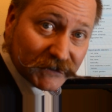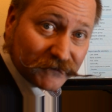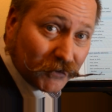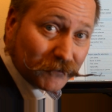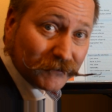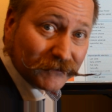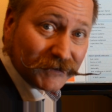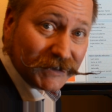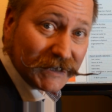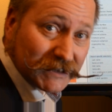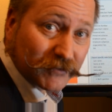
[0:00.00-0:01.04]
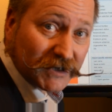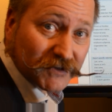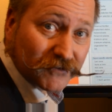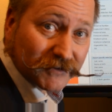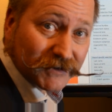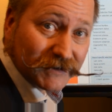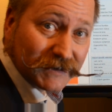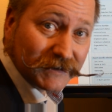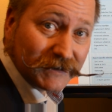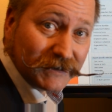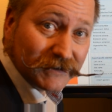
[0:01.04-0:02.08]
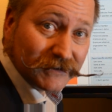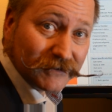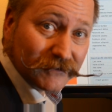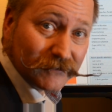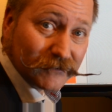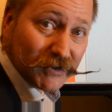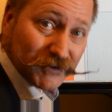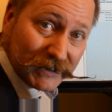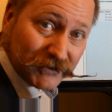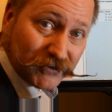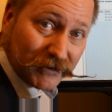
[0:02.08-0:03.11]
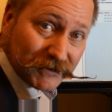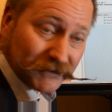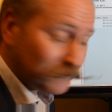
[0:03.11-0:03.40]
from the enterprise structure and the personnel structure.